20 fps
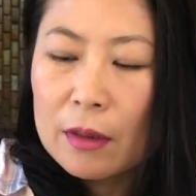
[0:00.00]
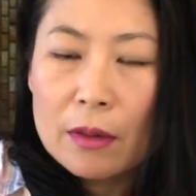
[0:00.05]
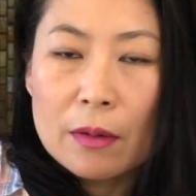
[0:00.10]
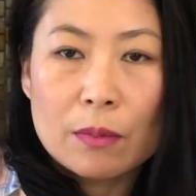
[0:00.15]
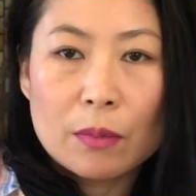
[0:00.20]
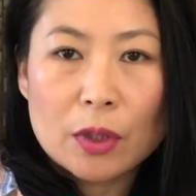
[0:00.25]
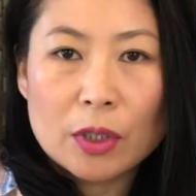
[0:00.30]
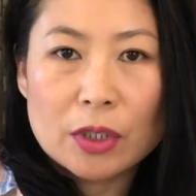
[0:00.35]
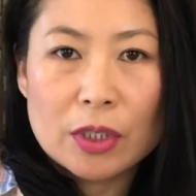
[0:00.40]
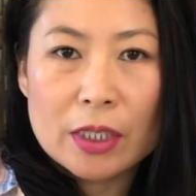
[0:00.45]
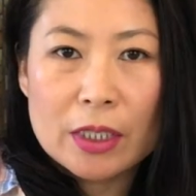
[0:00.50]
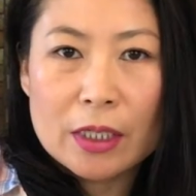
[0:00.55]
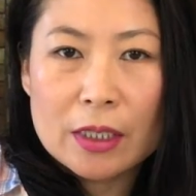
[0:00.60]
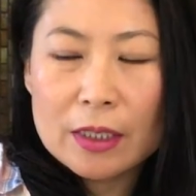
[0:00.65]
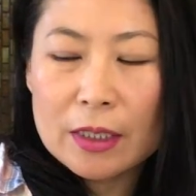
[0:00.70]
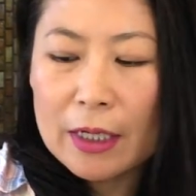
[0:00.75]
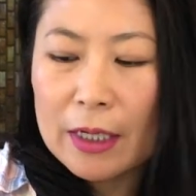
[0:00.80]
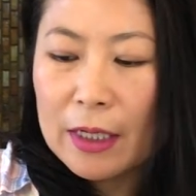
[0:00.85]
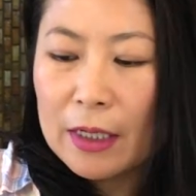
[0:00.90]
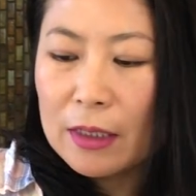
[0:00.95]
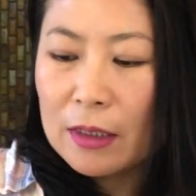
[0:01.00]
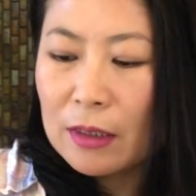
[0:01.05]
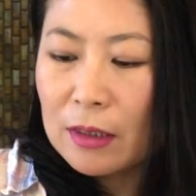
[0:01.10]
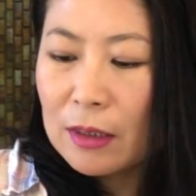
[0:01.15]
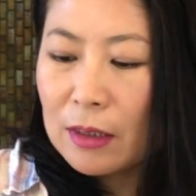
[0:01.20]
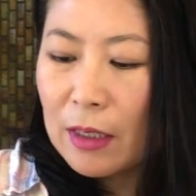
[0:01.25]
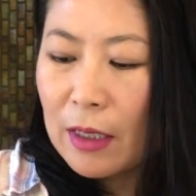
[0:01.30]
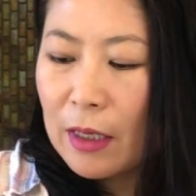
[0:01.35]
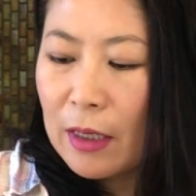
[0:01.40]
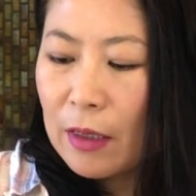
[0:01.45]
martini
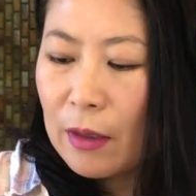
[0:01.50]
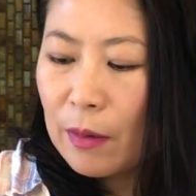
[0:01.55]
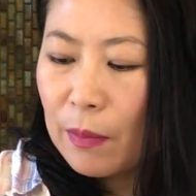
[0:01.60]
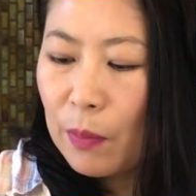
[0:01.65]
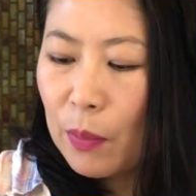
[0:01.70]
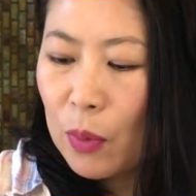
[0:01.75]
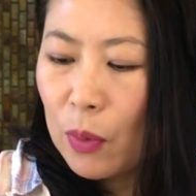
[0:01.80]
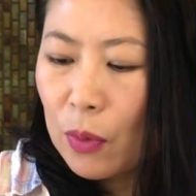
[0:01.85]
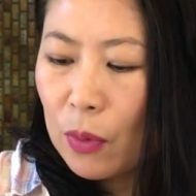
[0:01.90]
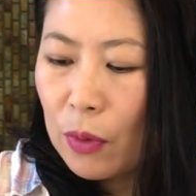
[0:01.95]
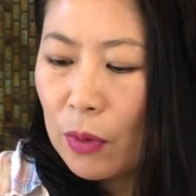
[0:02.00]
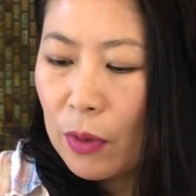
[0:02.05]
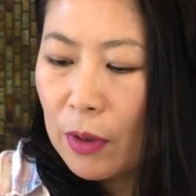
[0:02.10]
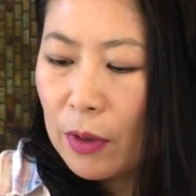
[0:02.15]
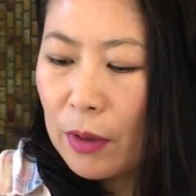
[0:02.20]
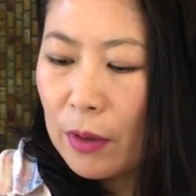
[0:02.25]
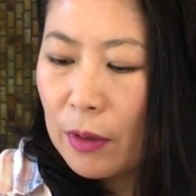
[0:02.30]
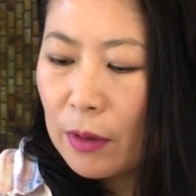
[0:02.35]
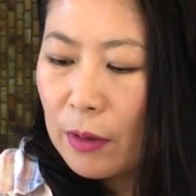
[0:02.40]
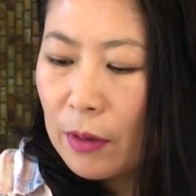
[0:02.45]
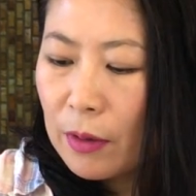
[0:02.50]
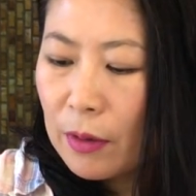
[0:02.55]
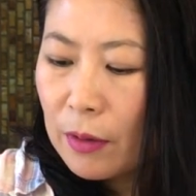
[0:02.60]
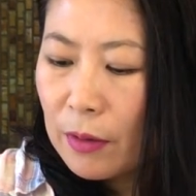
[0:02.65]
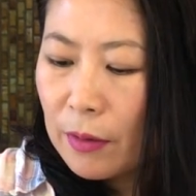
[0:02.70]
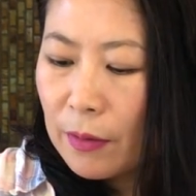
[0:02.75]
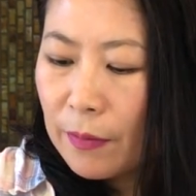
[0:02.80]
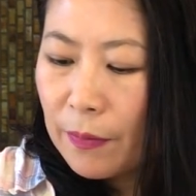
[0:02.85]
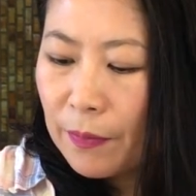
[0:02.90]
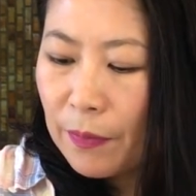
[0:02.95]
glass and then pour
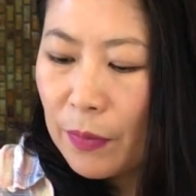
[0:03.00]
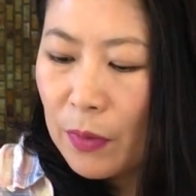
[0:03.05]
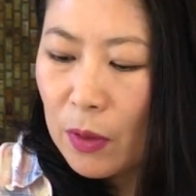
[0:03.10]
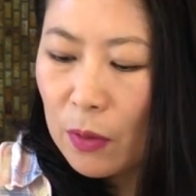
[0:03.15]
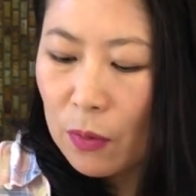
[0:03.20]
the